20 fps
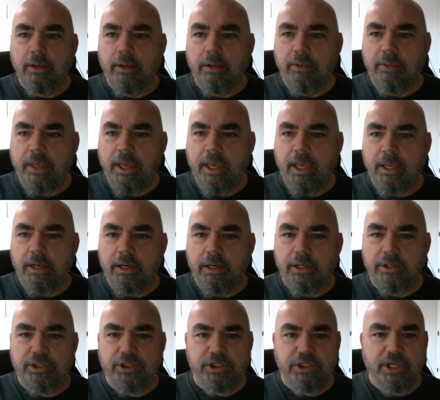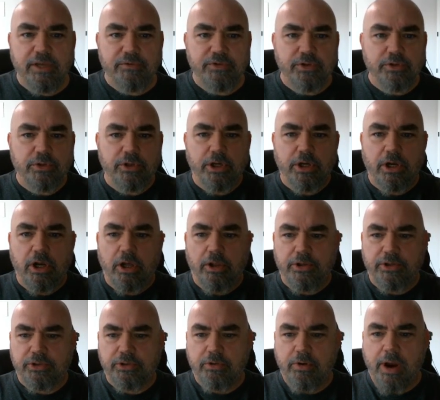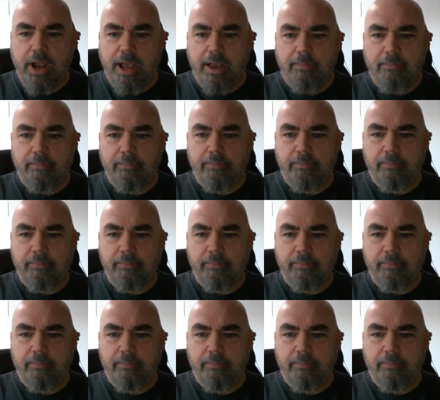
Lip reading: then it just gives you, look at all this crap.